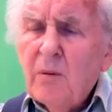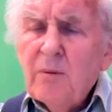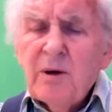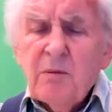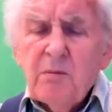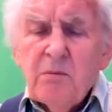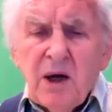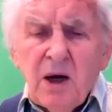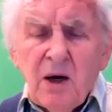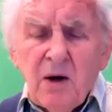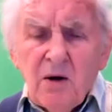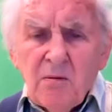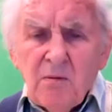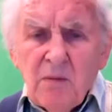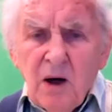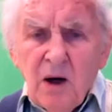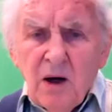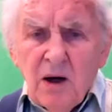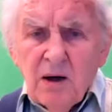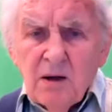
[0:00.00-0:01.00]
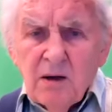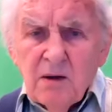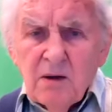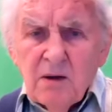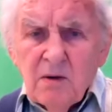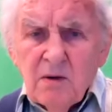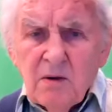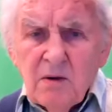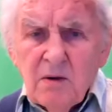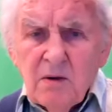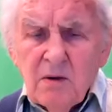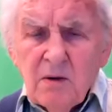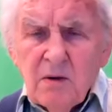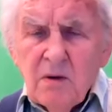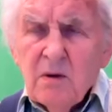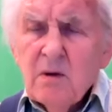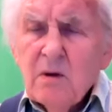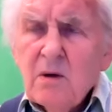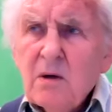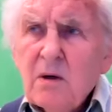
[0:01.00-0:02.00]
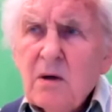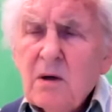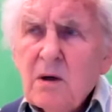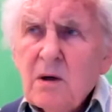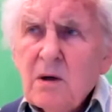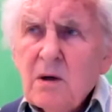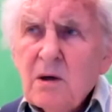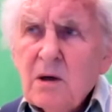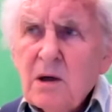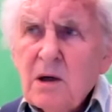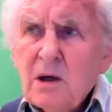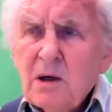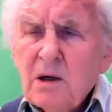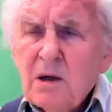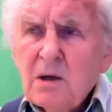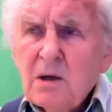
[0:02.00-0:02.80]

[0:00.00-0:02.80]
I mean, bear in mind that